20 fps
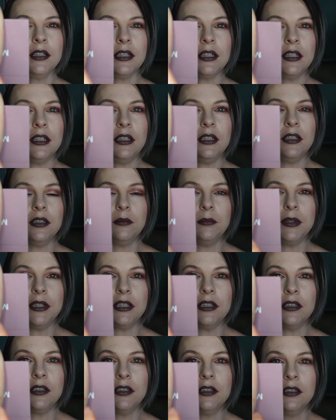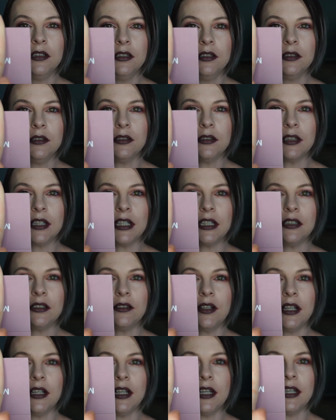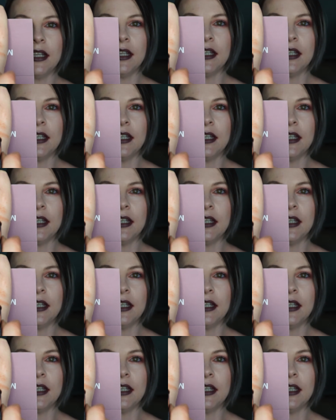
Get a little bit of, okay, straight line,